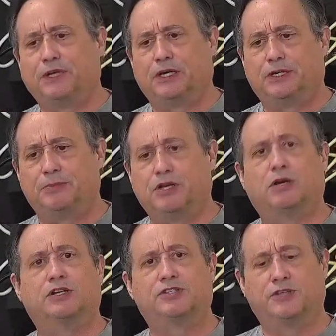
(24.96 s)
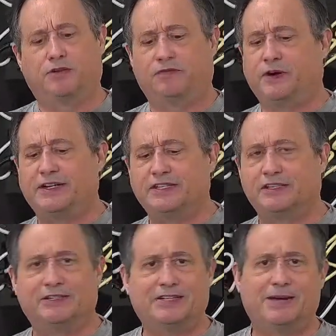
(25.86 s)
because they're very
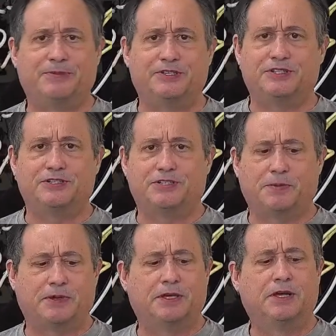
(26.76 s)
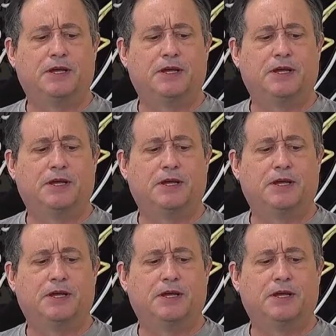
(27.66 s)
easily damaged in shipping.